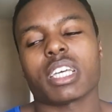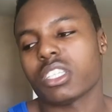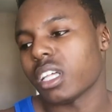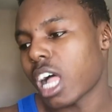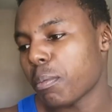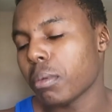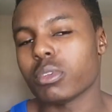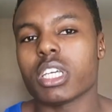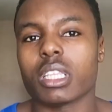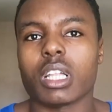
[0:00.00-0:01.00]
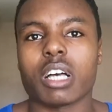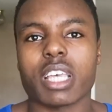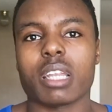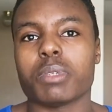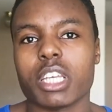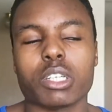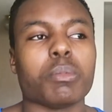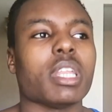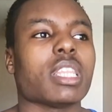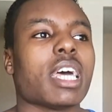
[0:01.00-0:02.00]
Like I said, a lot of people take the law of adaptation,
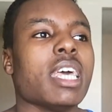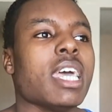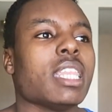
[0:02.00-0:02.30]
meaning that